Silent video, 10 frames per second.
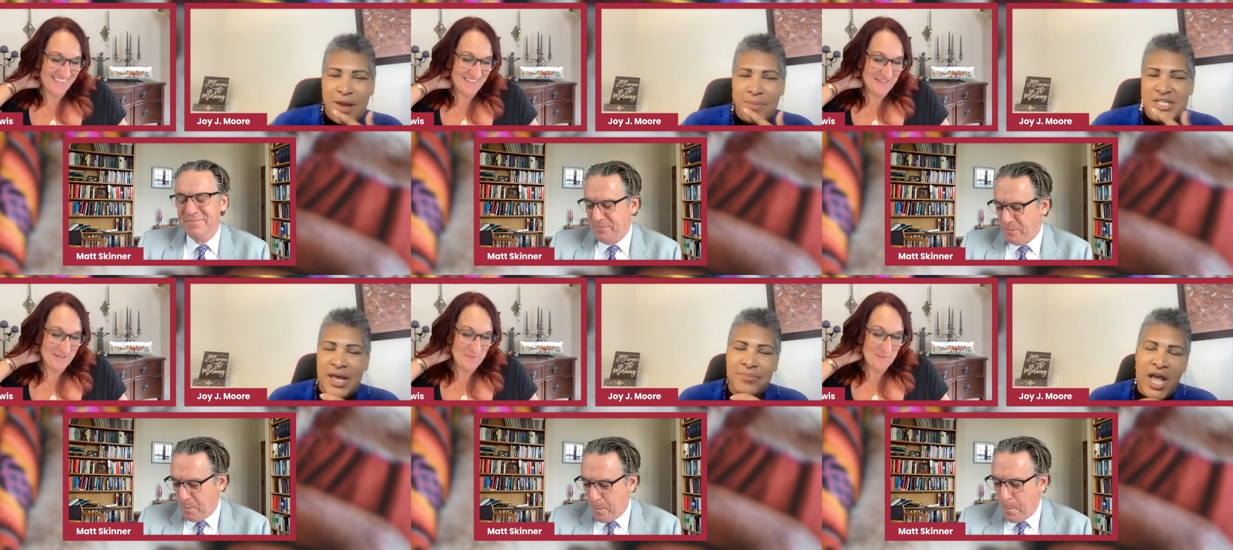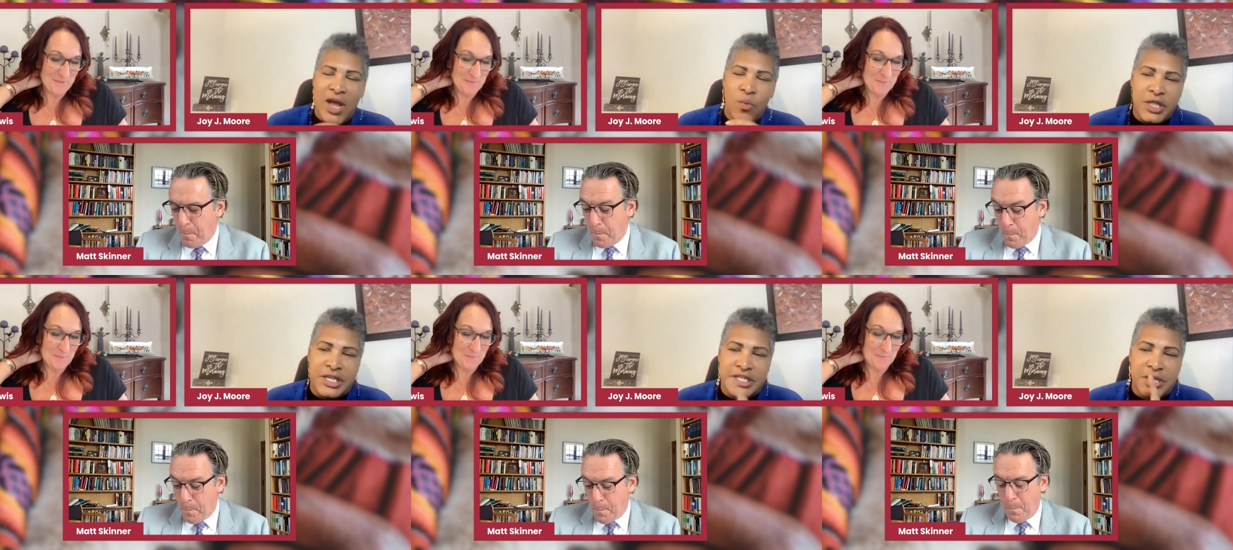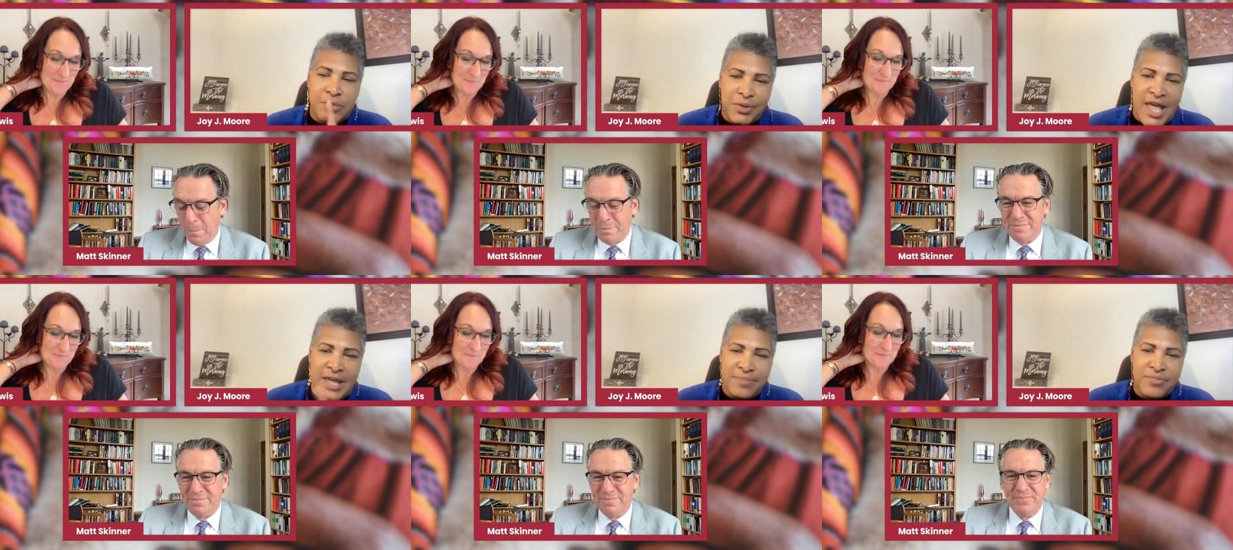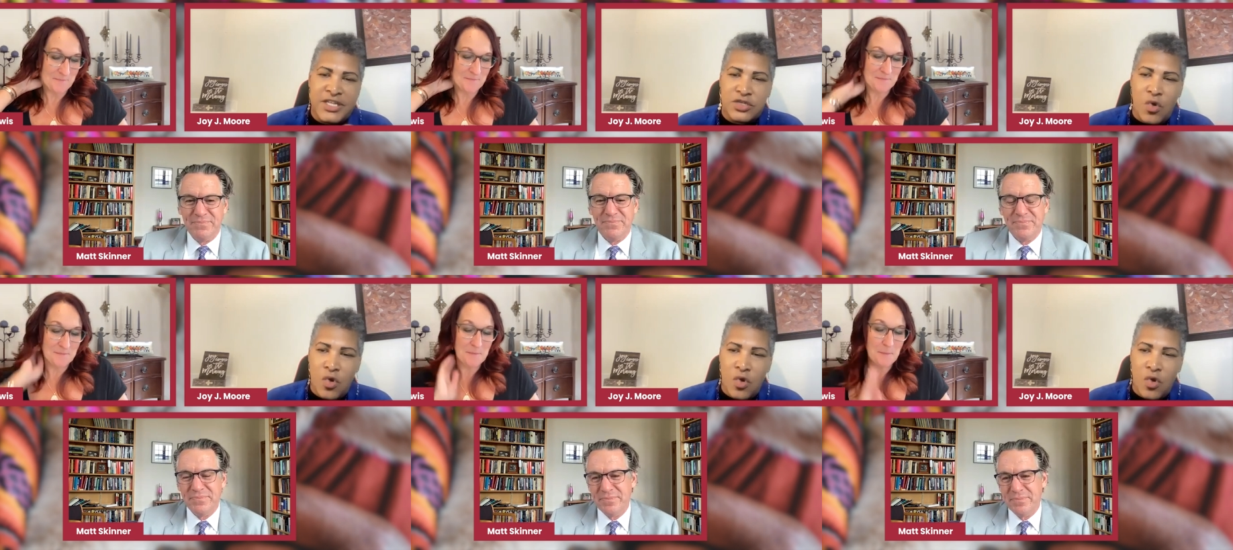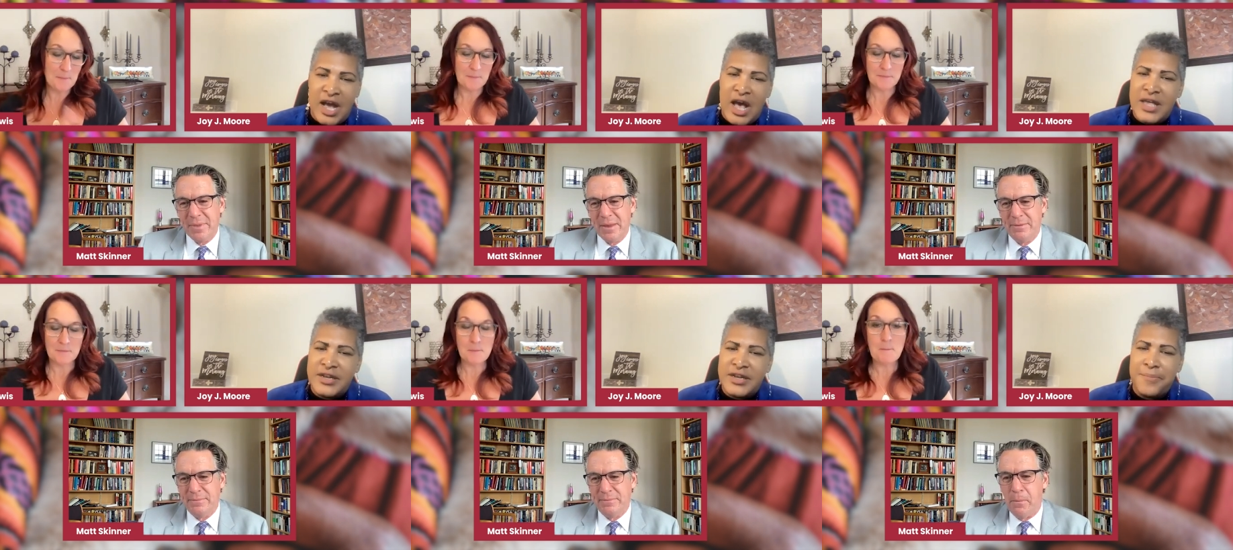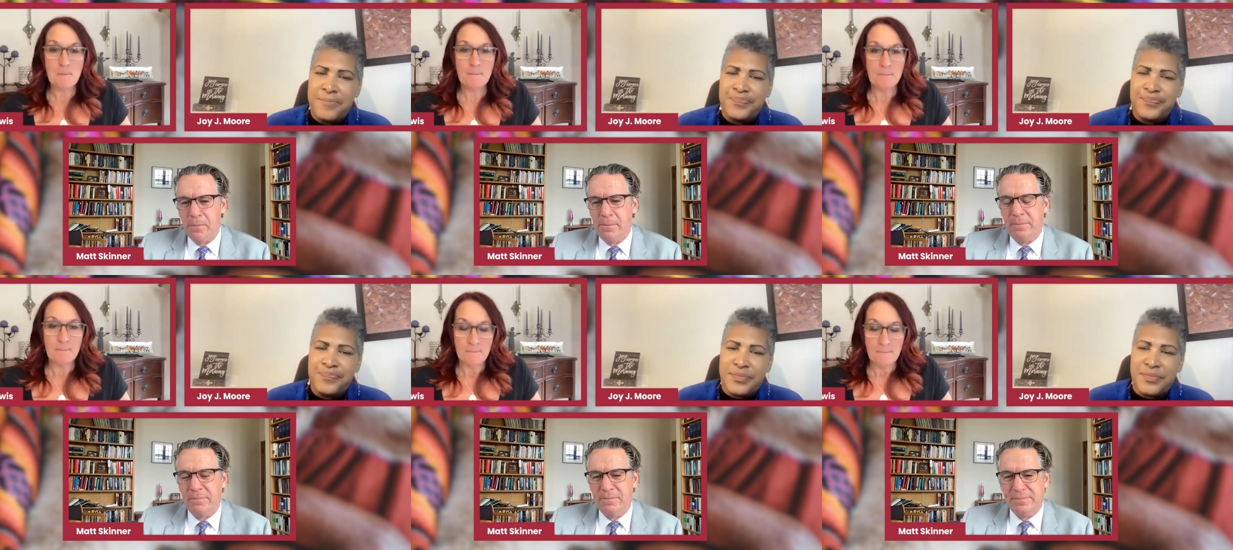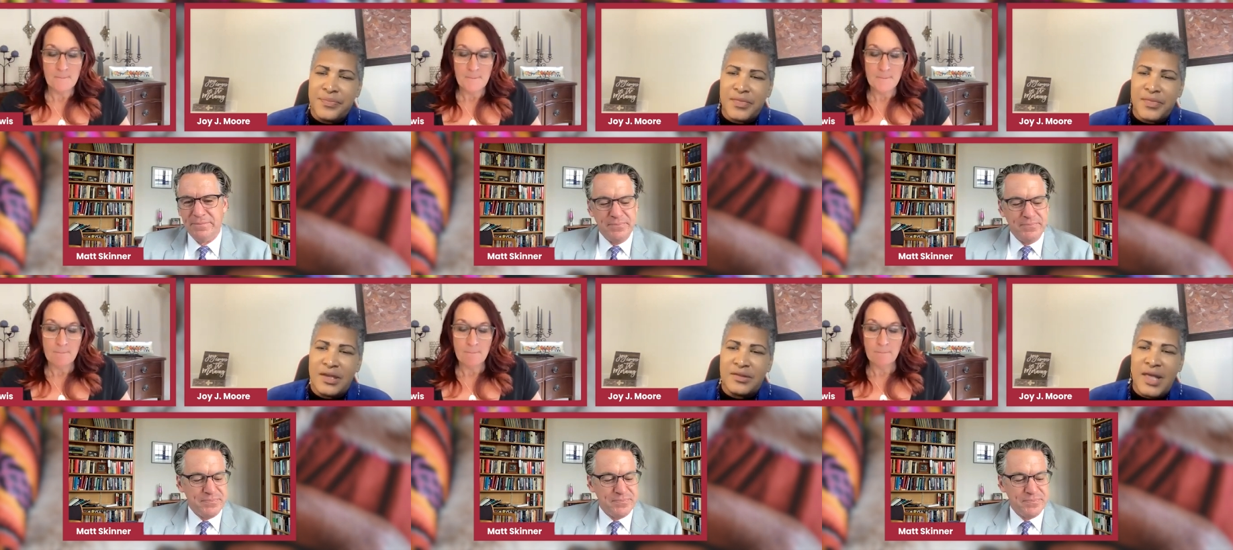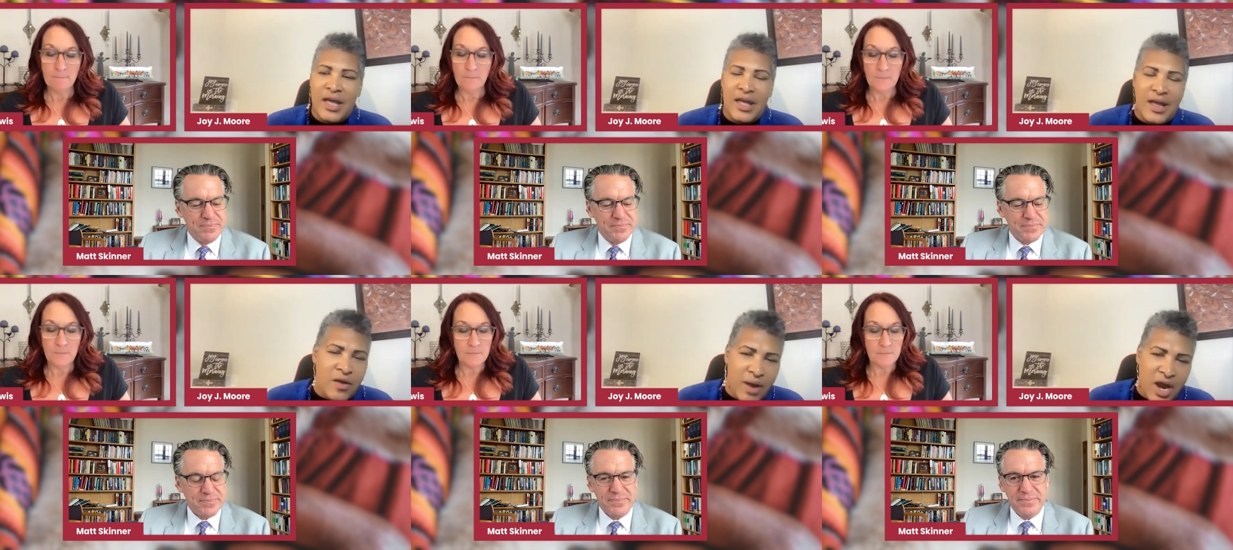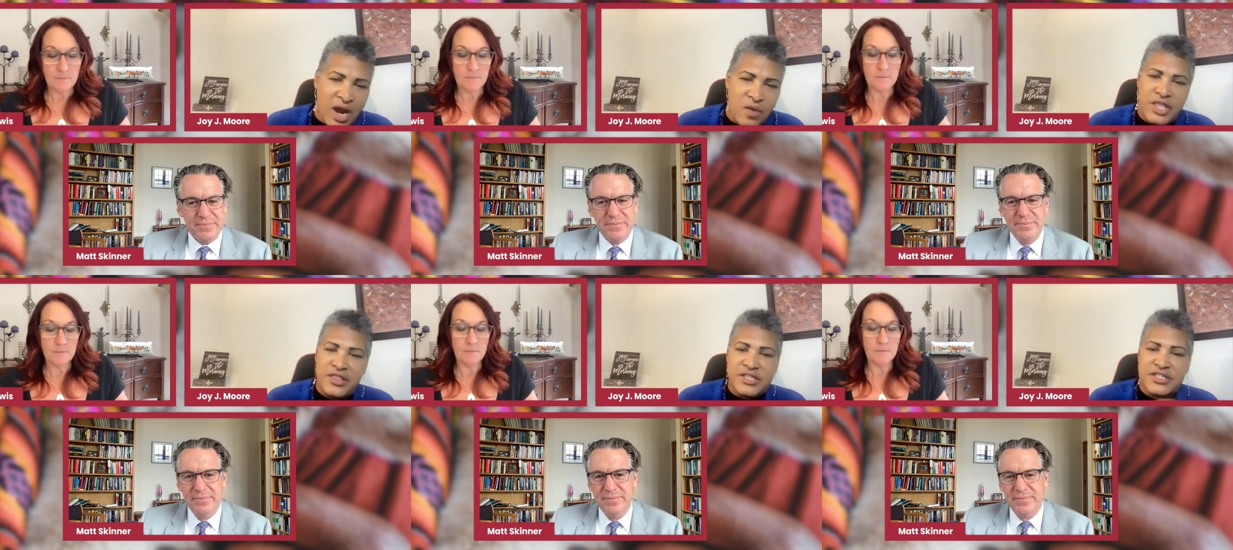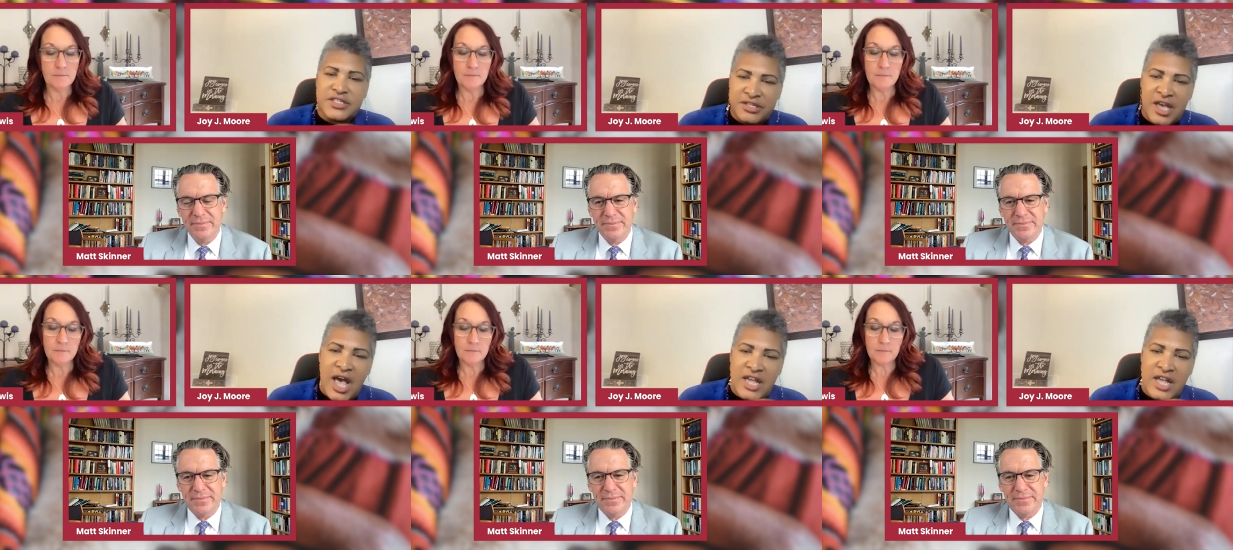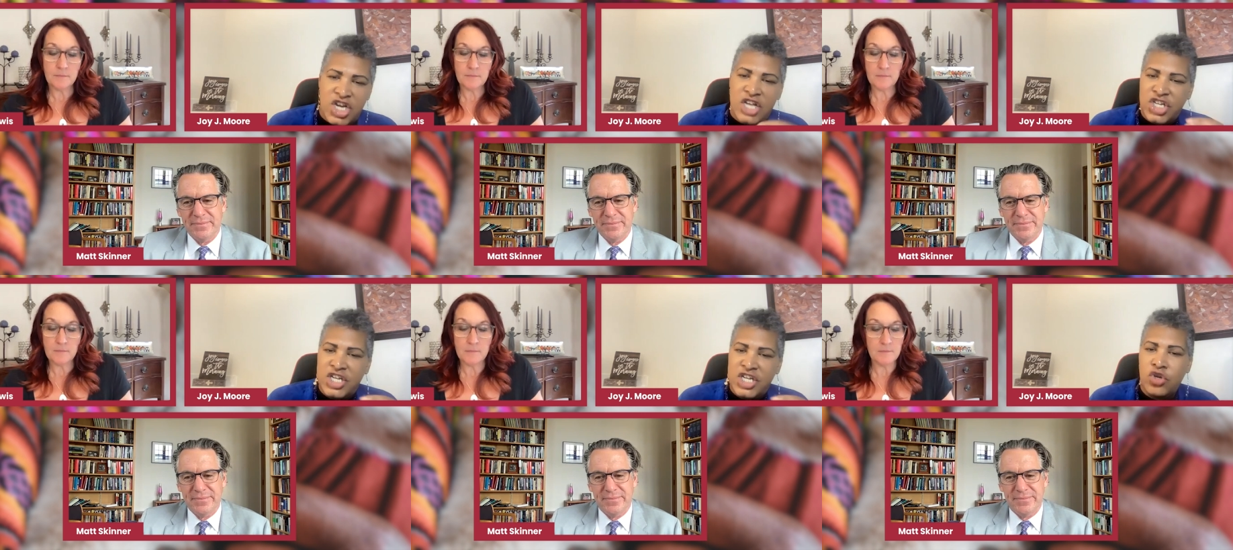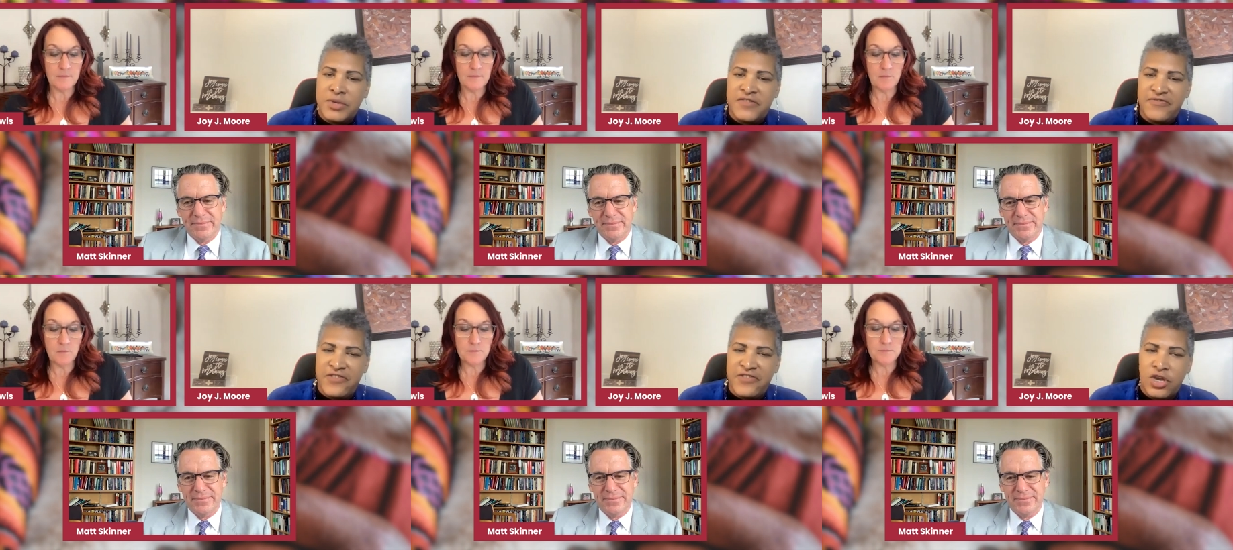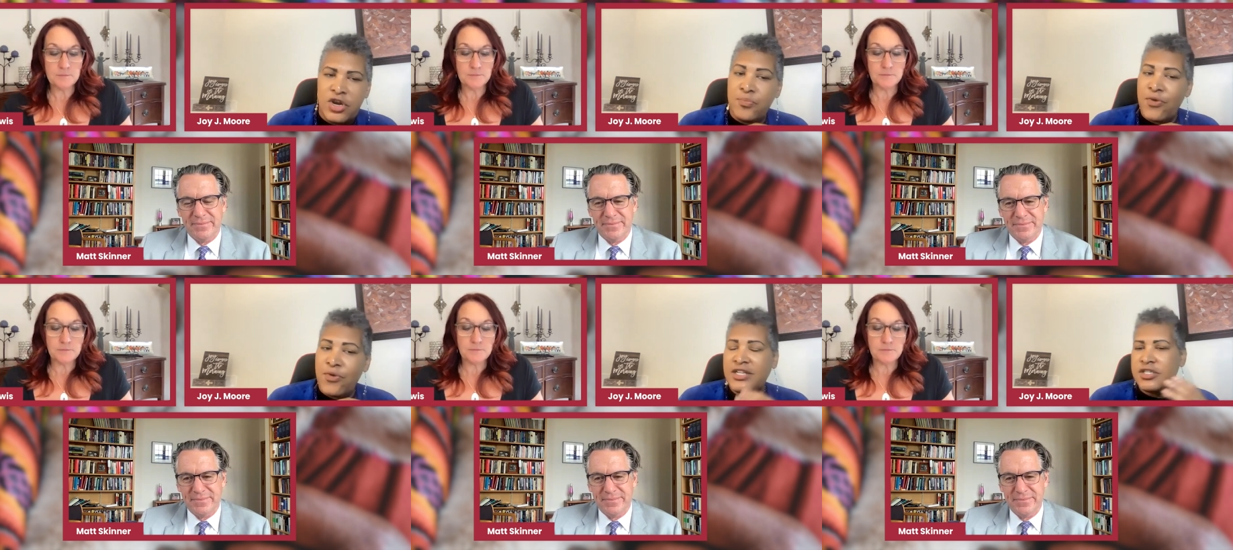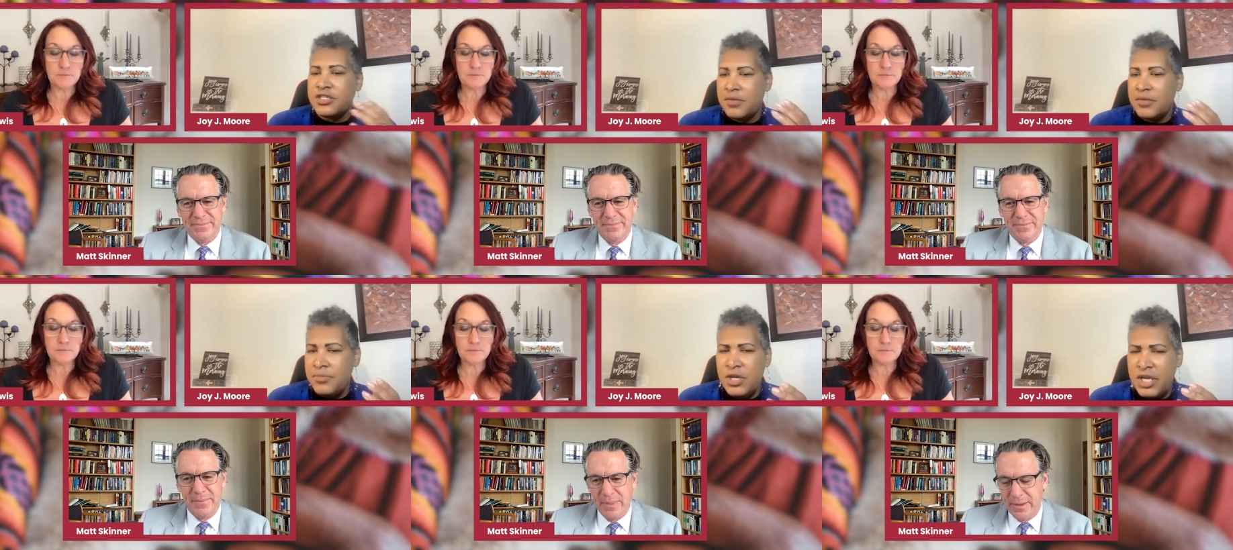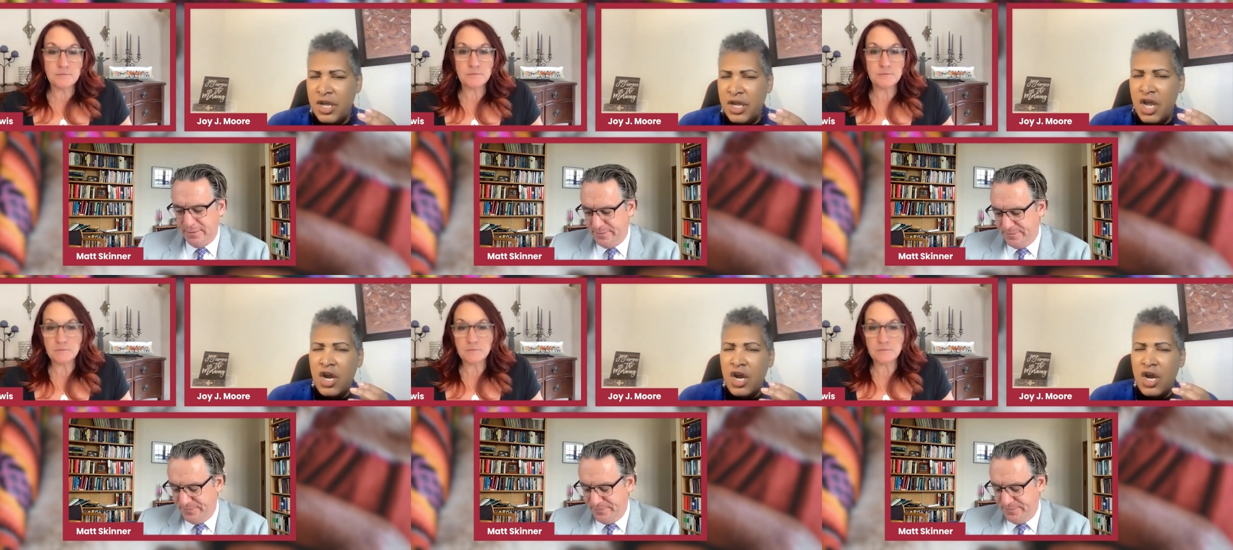Speaker 1: promise, I'm not willing to blame this on God. I, I, I read this as God judging human failure to practice community